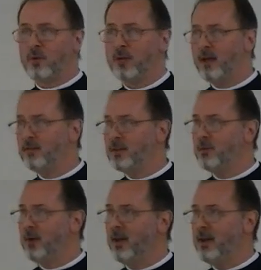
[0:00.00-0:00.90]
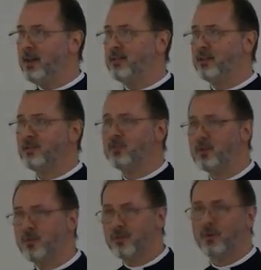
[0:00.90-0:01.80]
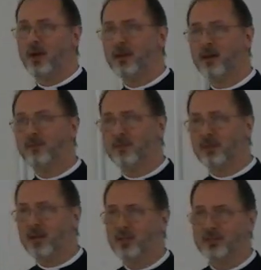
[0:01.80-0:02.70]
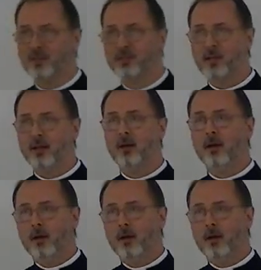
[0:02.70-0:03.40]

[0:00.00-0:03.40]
won't have any way, anything to do with the way I govern the country. And you're like,